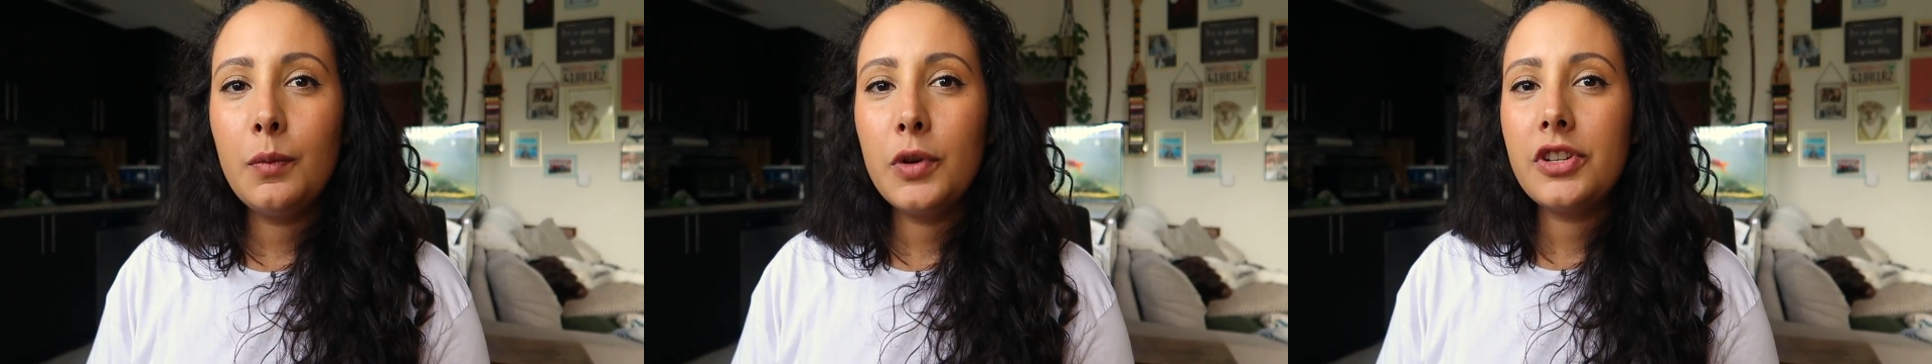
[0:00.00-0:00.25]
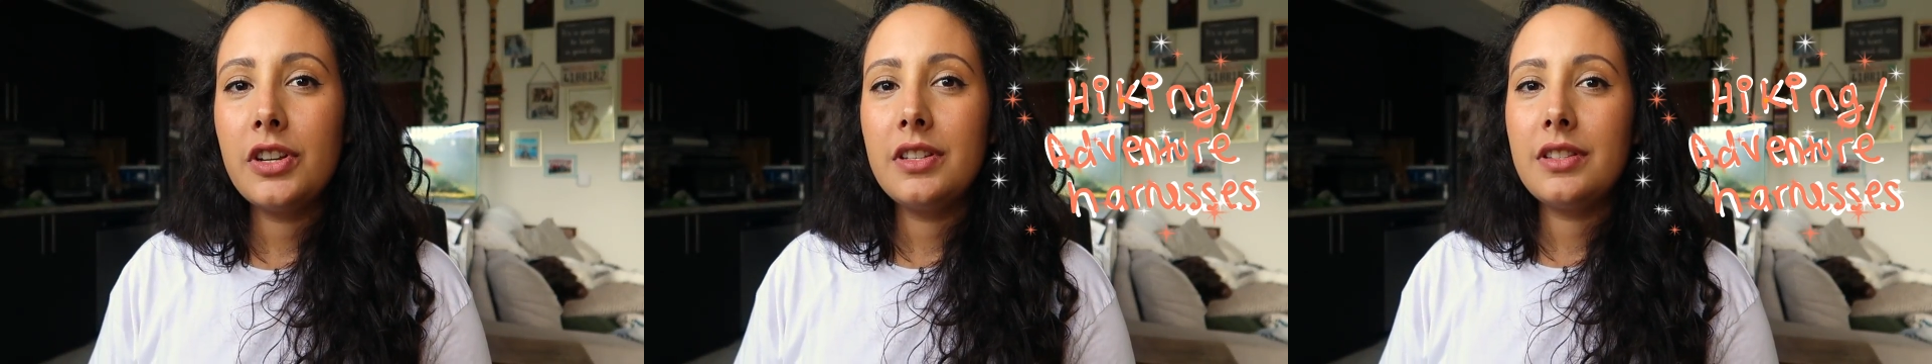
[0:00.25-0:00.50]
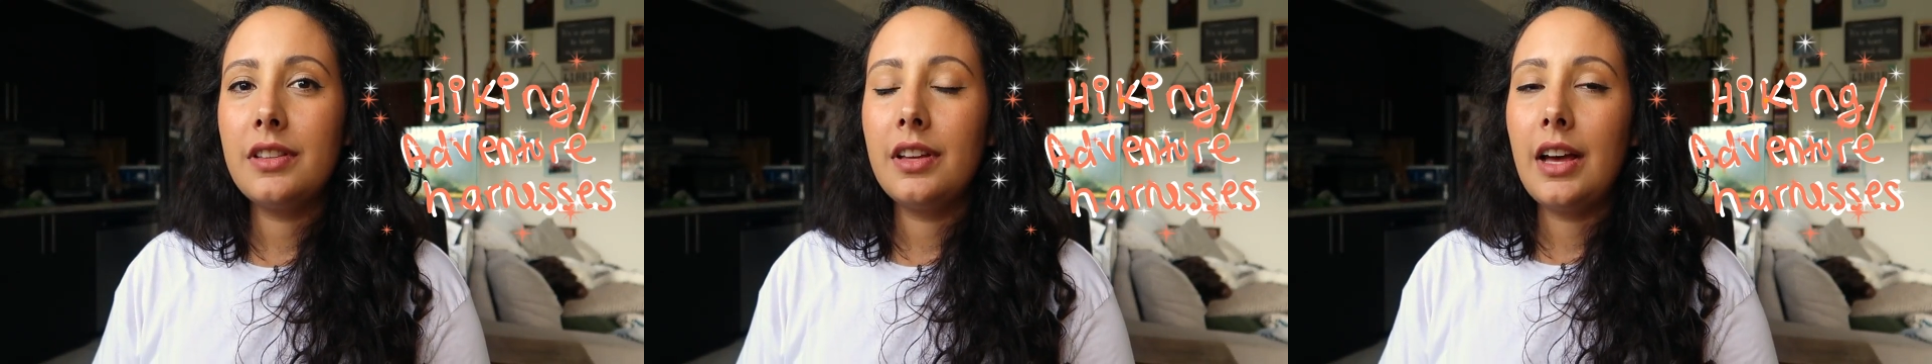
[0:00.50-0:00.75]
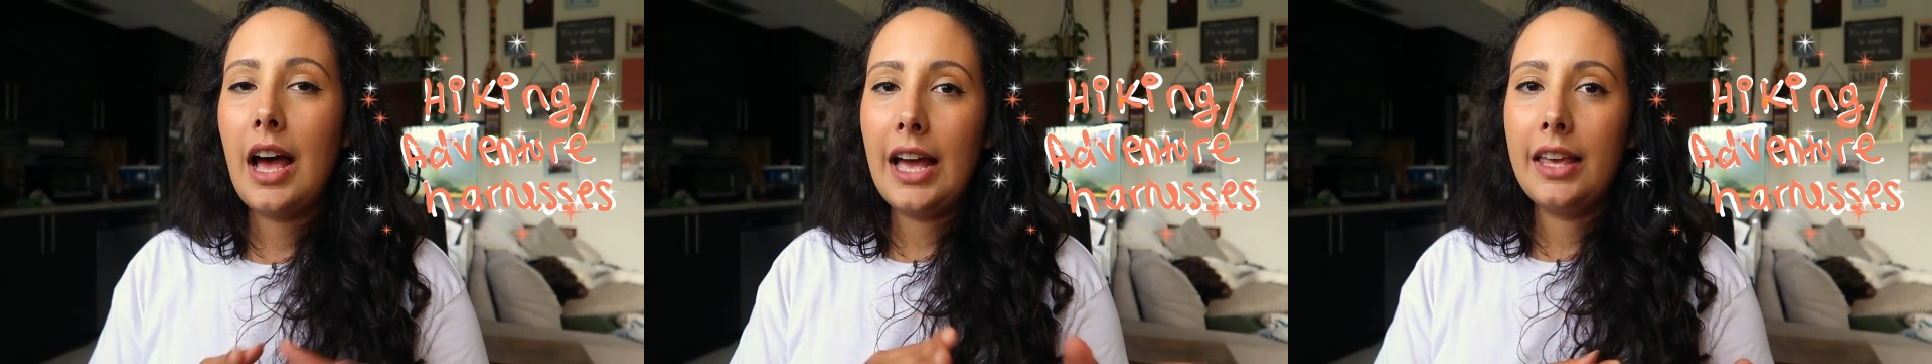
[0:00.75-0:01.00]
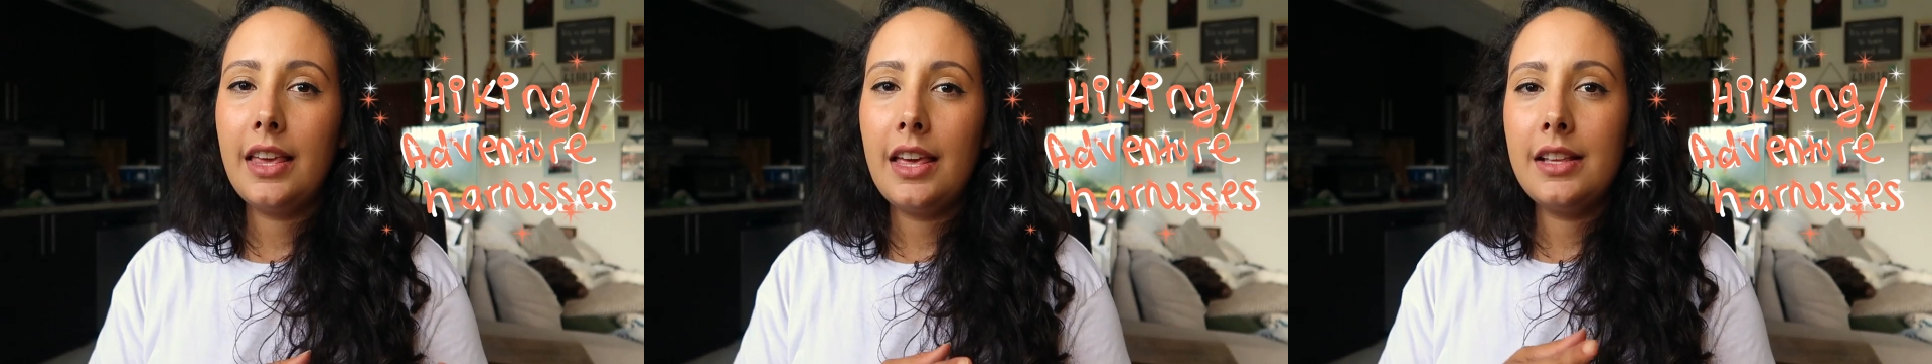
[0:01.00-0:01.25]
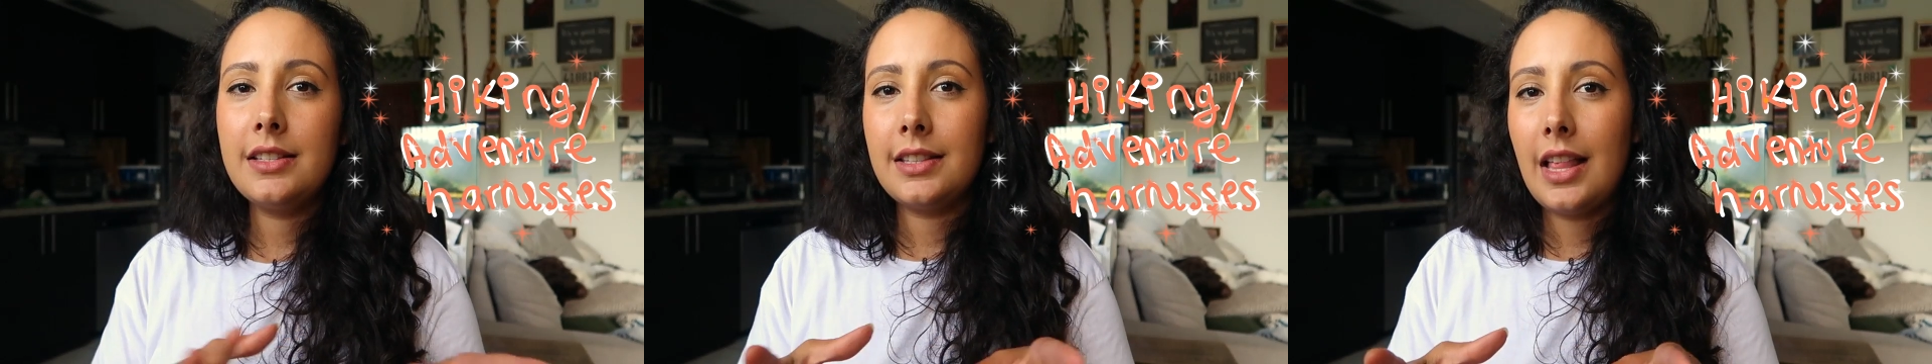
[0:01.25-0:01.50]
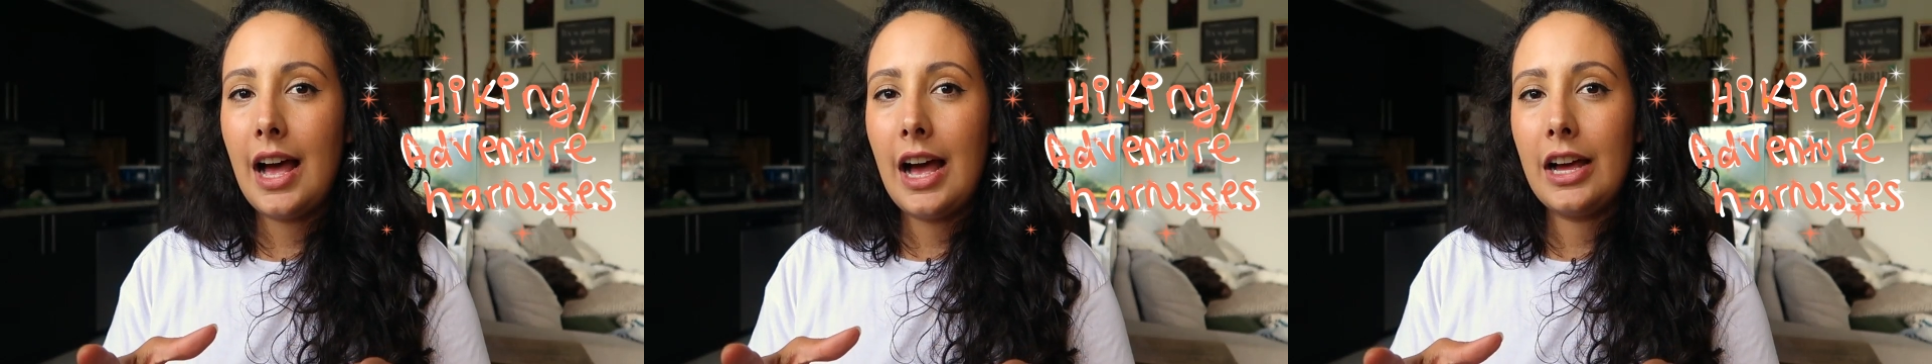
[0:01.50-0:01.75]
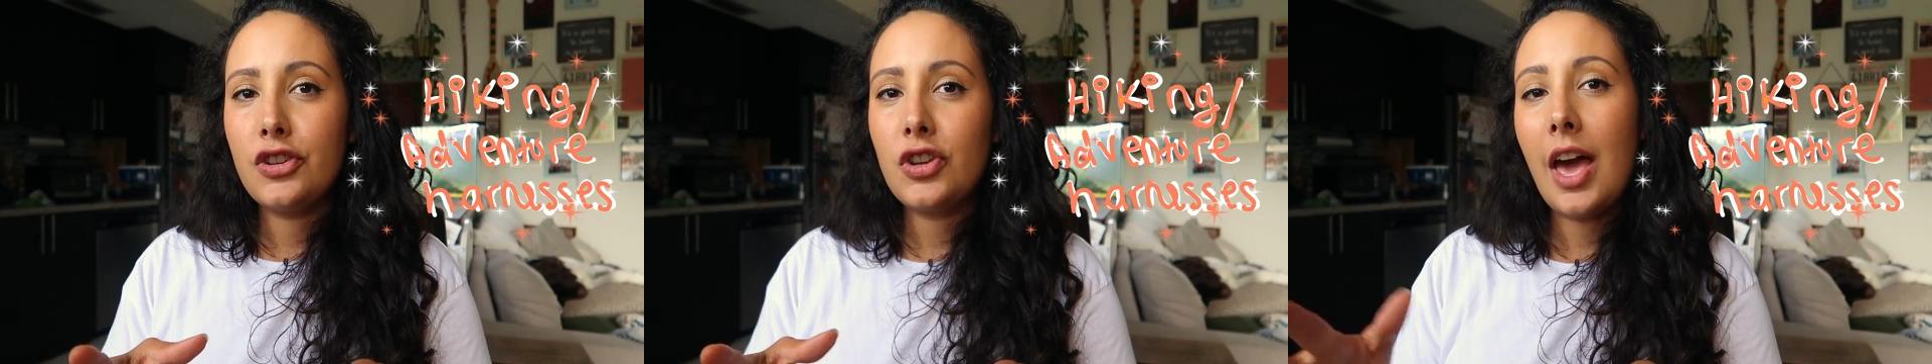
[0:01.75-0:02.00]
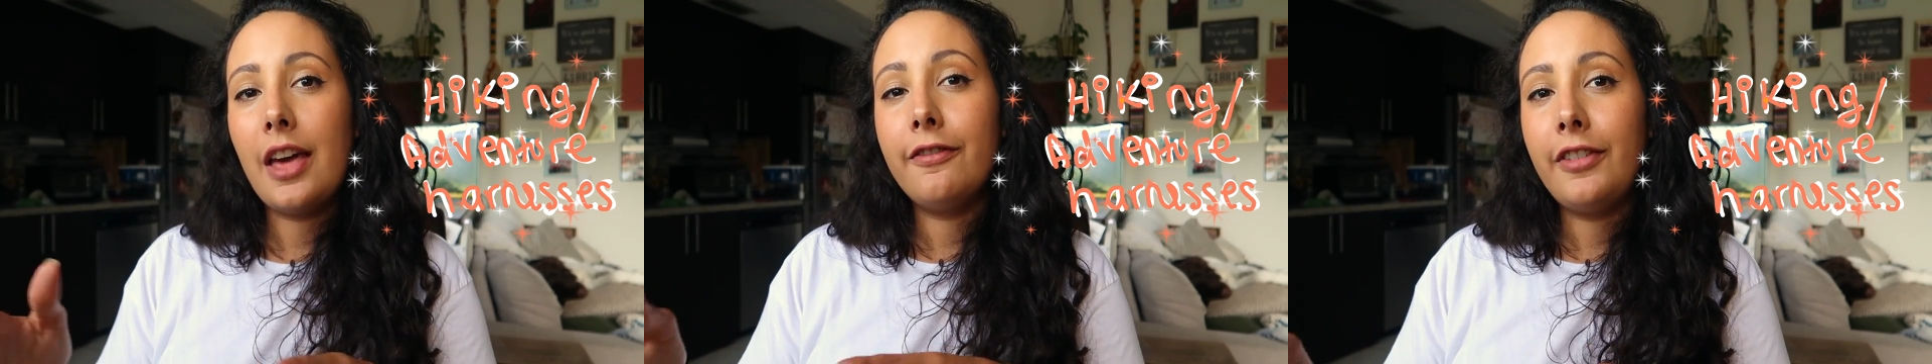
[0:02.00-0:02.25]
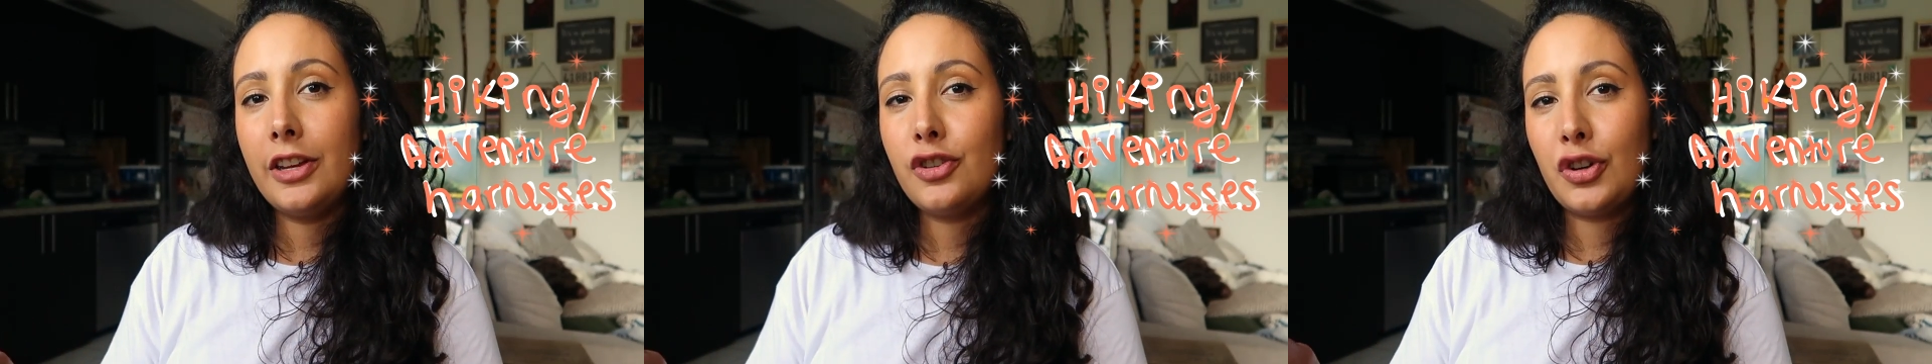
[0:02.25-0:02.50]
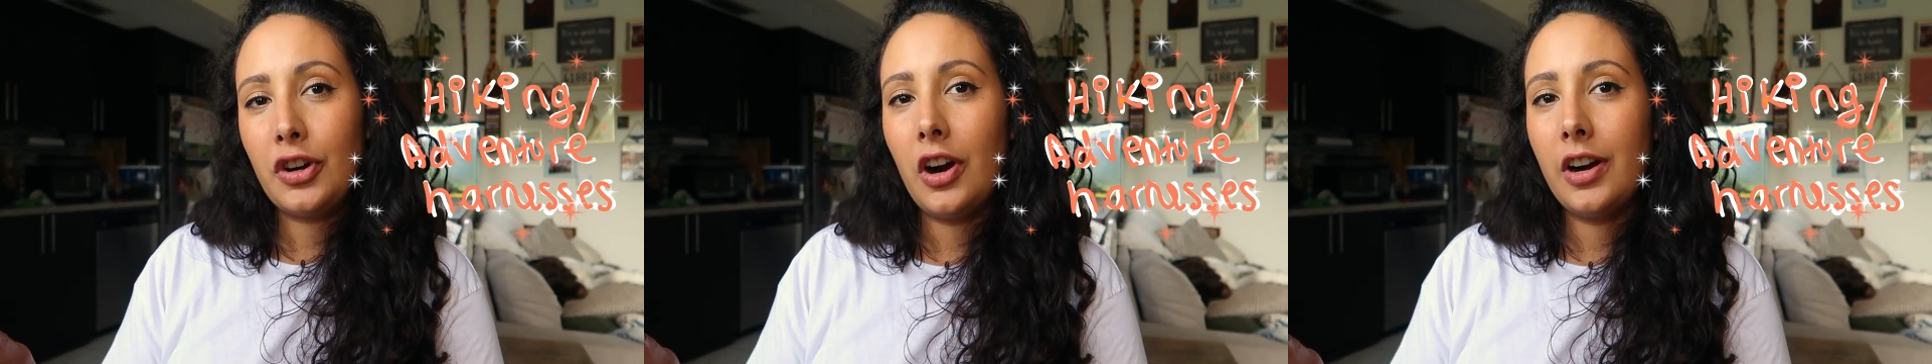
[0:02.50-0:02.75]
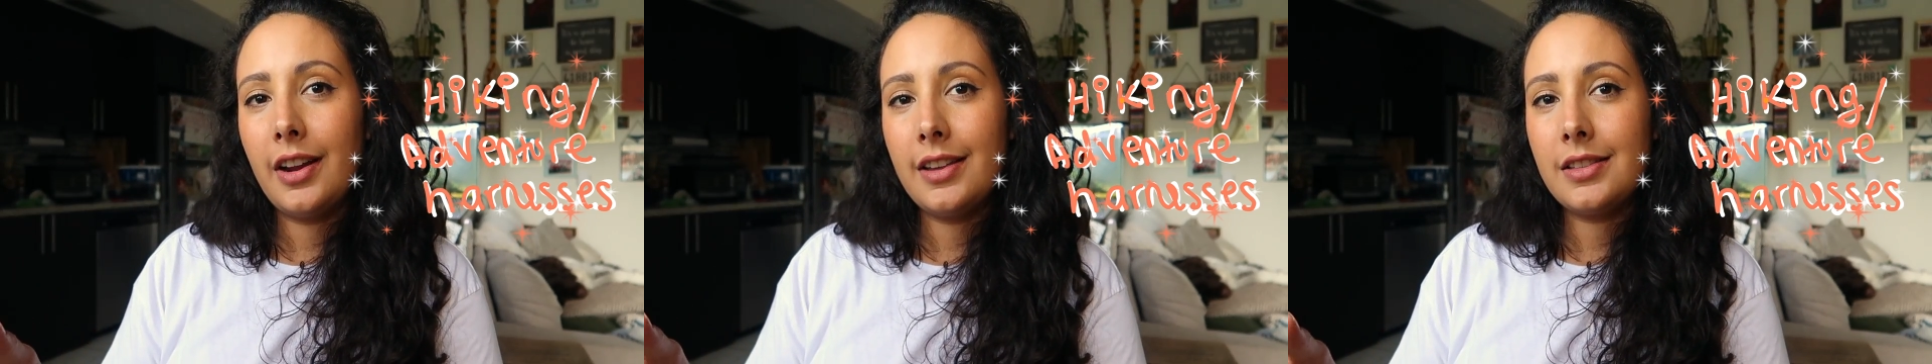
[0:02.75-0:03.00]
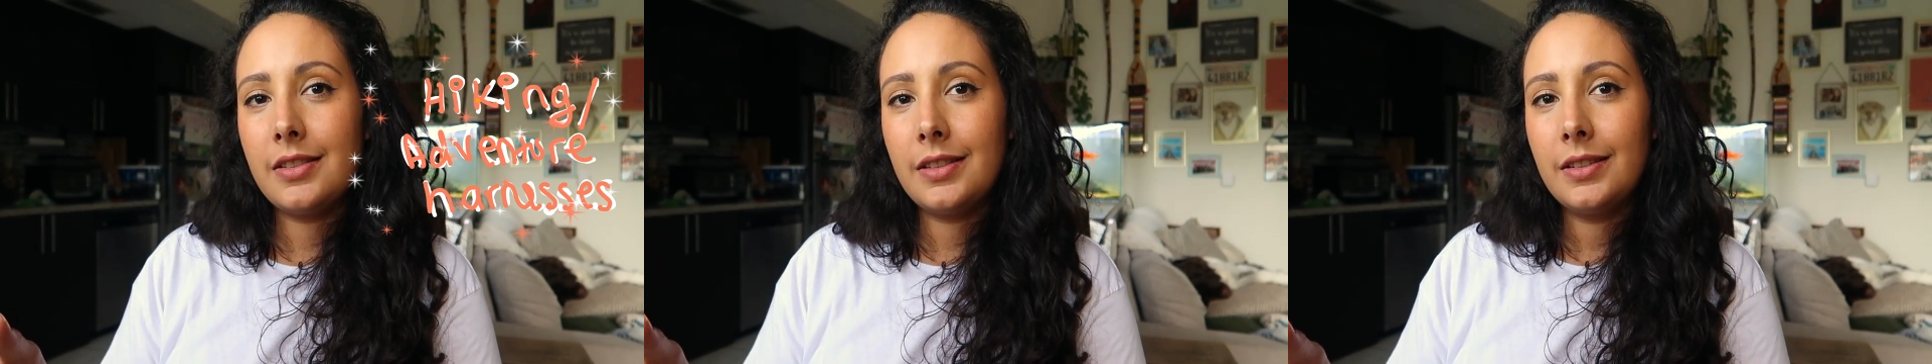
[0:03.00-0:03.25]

which is the hiking slash adventure harness.